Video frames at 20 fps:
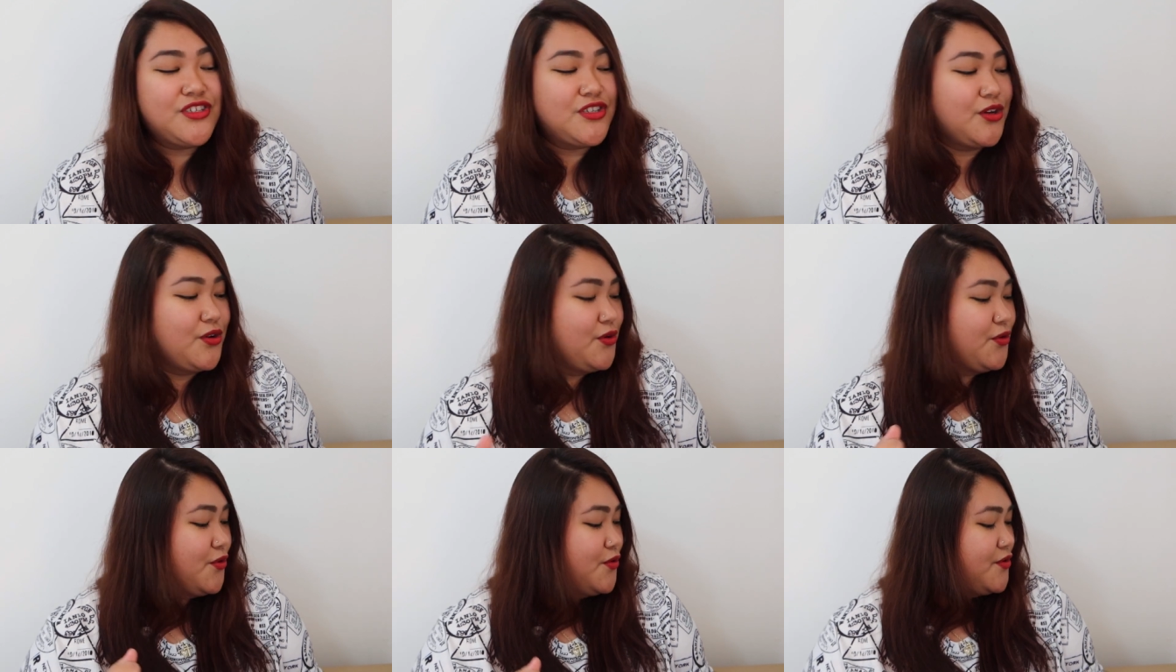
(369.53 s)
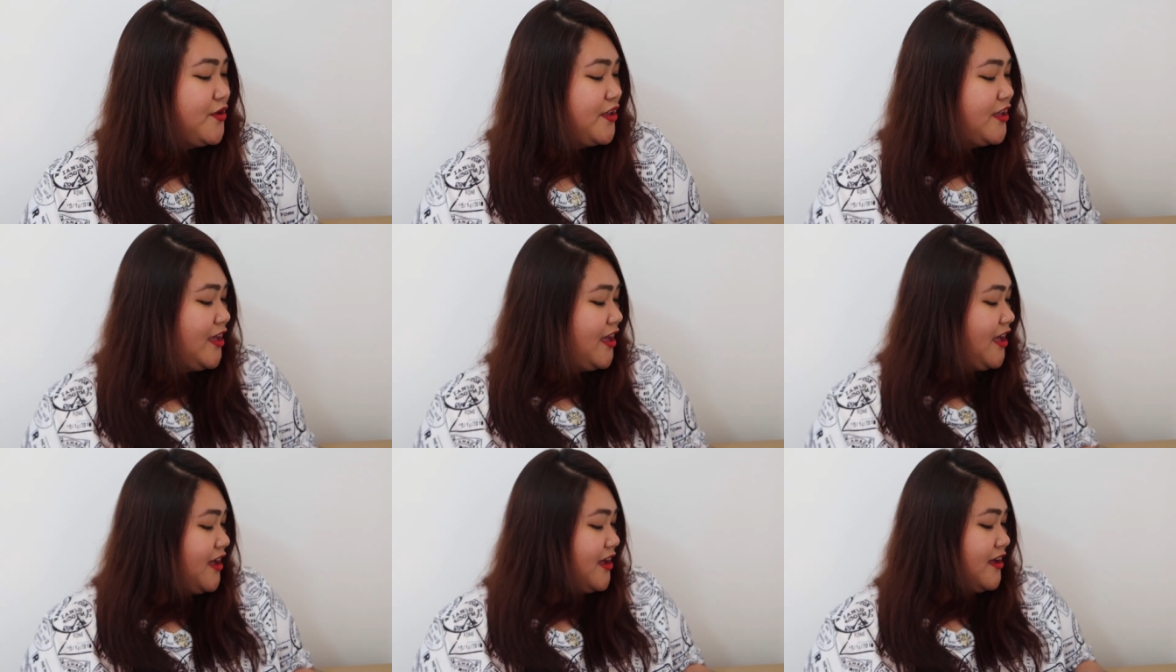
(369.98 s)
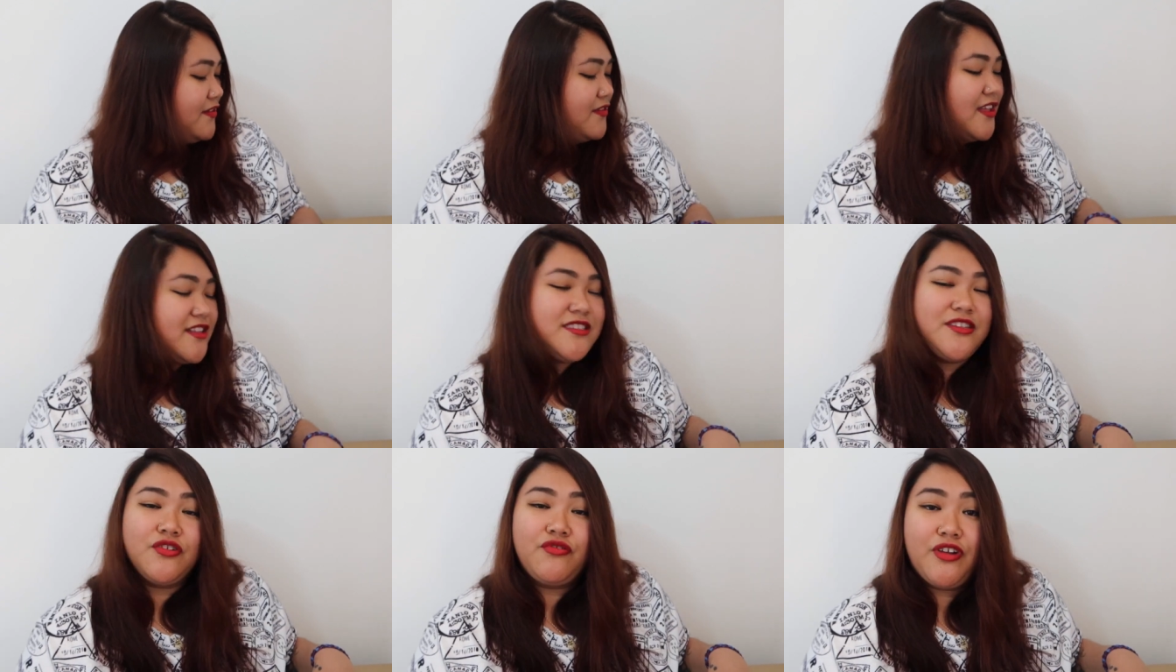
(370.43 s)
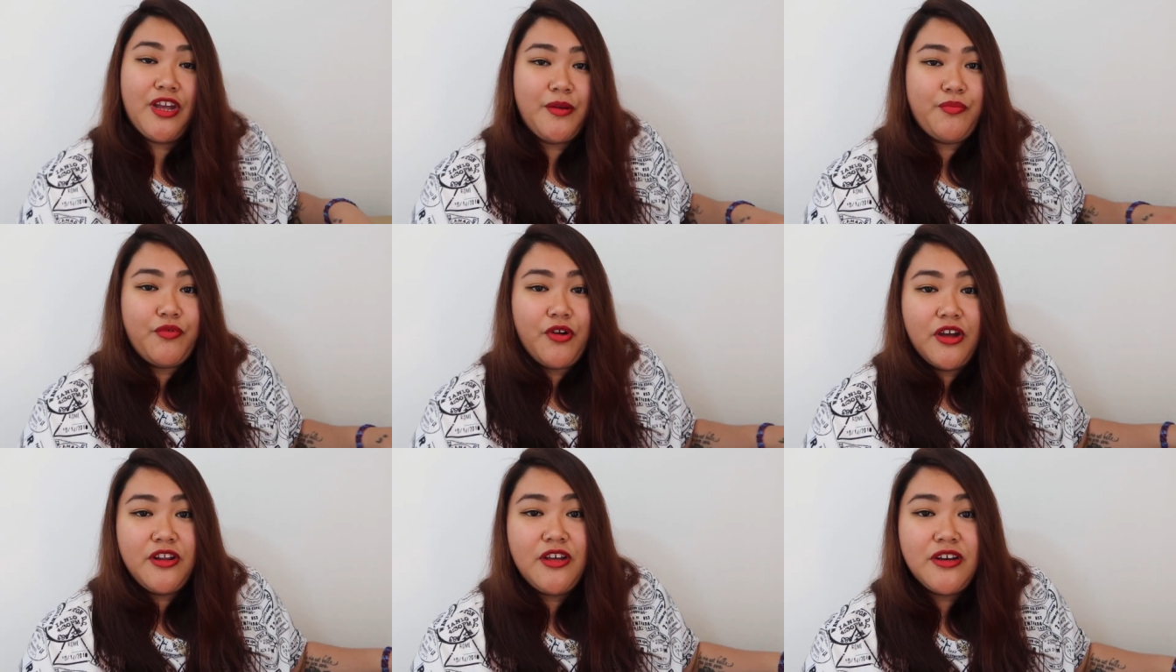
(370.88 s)
So, yeah, that's a
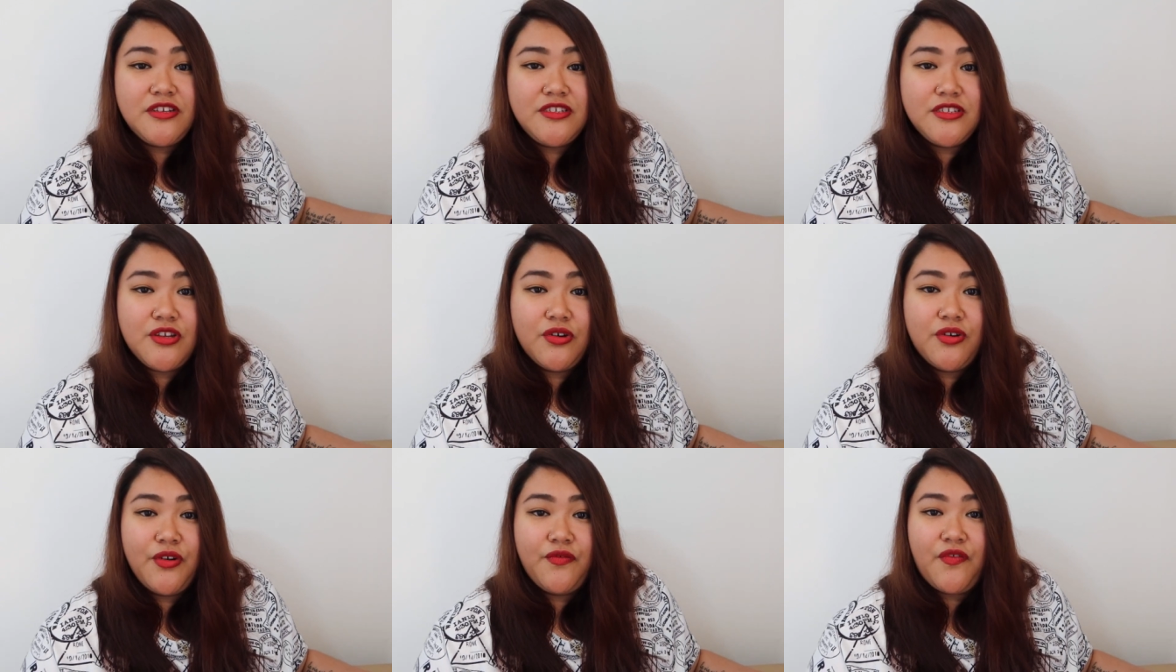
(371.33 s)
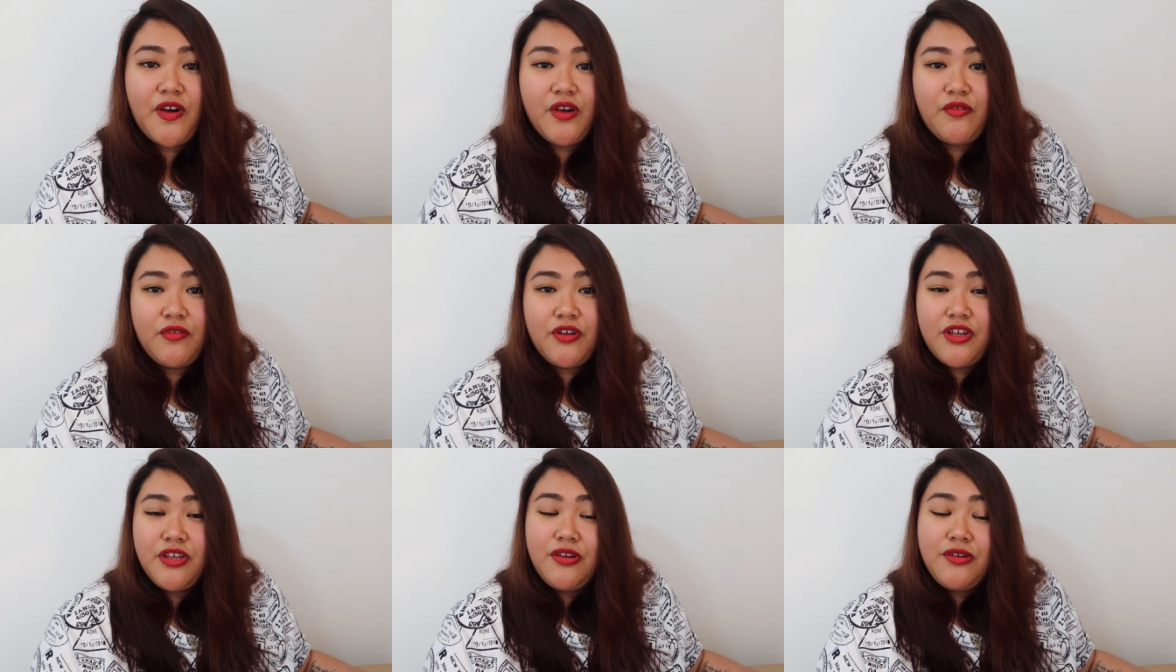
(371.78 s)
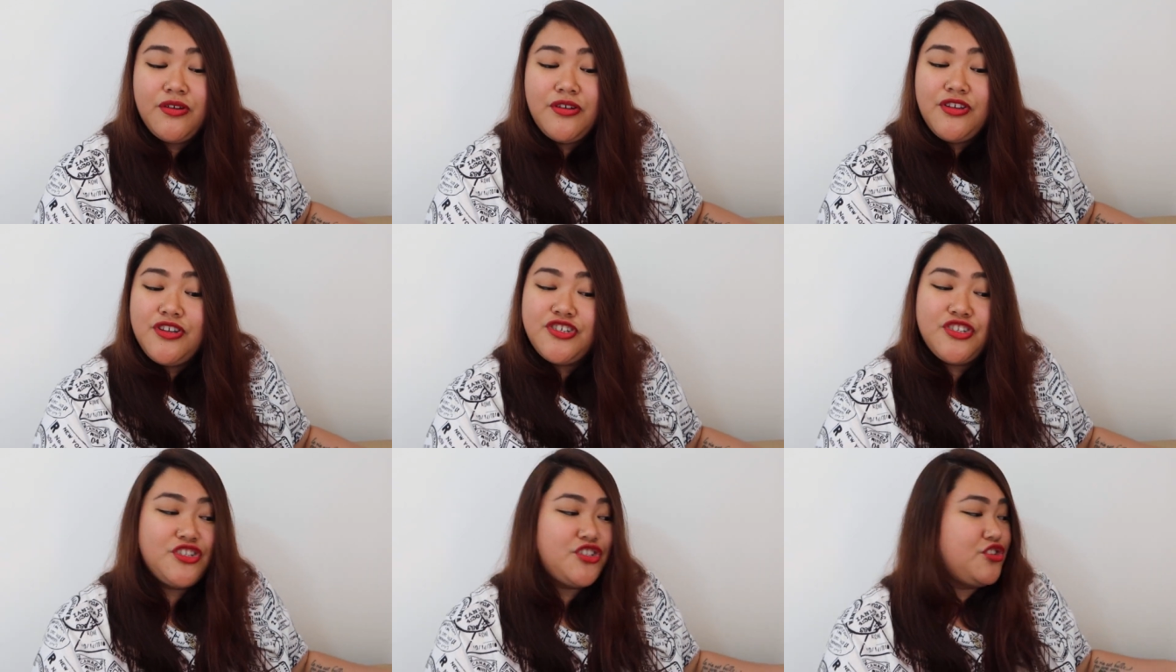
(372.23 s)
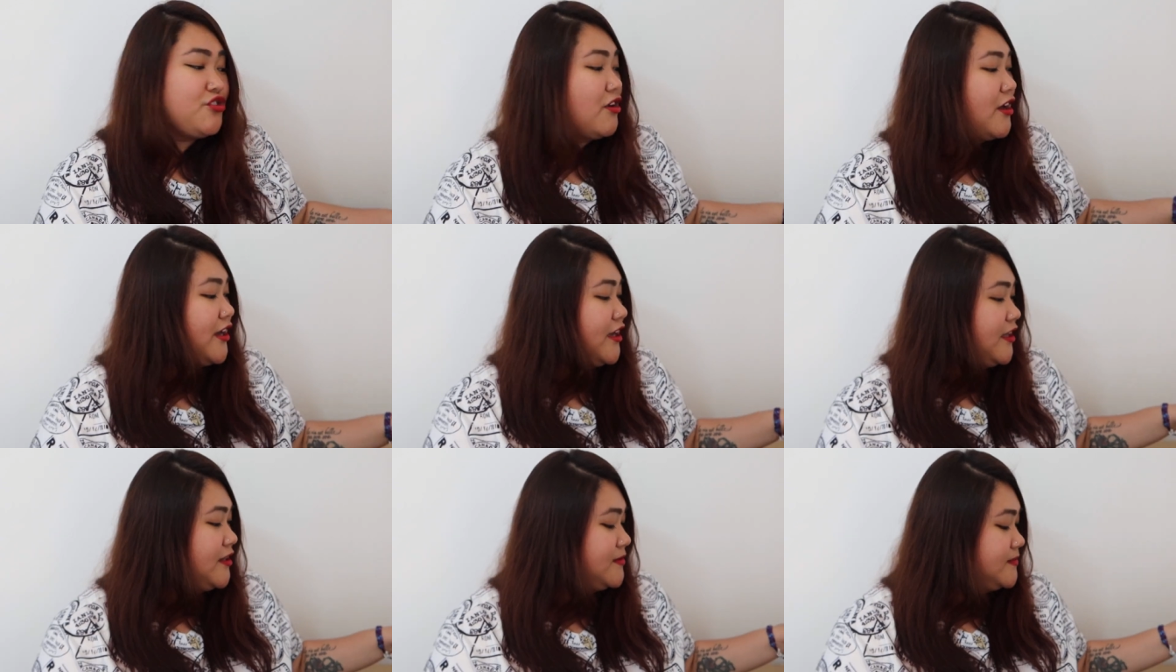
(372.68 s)
great product. So, if I were you, you should
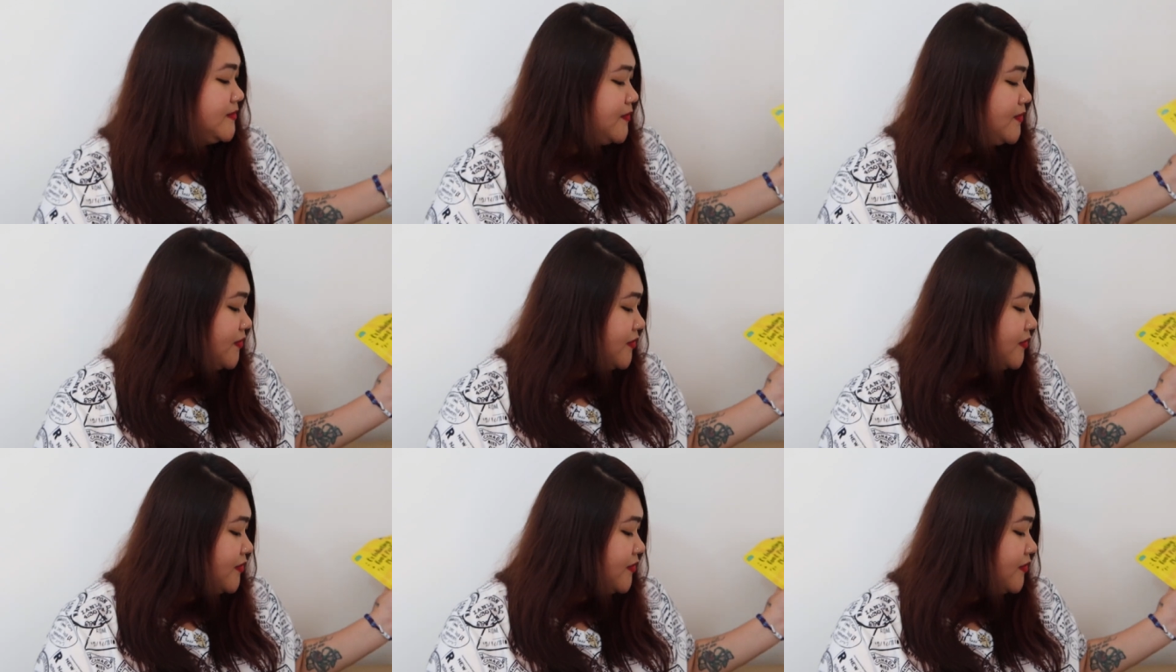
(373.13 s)
try it.